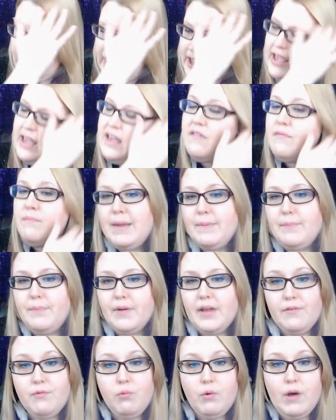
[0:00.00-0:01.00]
if people
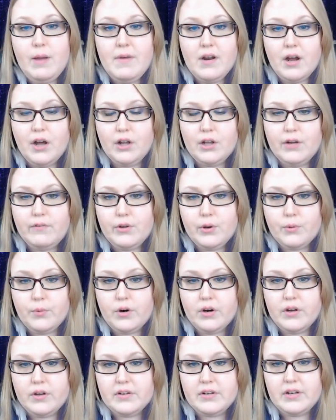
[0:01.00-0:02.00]
if women all over the
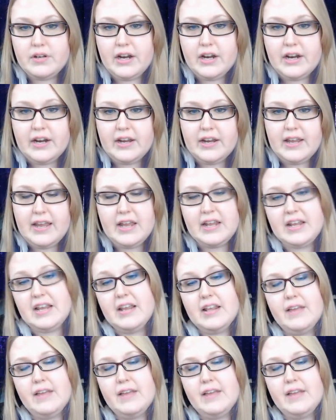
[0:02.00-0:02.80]
world uh, it,